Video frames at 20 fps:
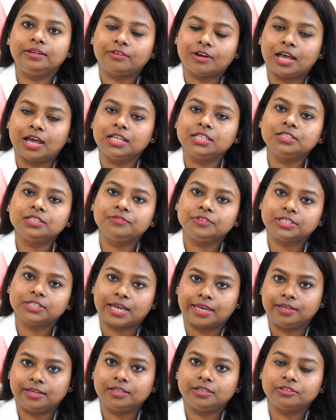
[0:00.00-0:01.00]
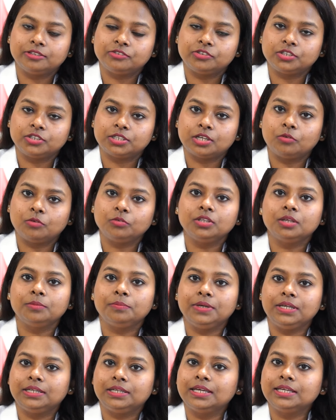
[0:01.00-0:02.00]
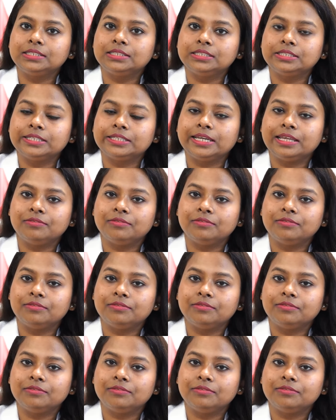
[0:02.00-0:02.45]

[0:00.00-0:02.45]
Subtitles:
transvaginal ultrasound, the beta HCG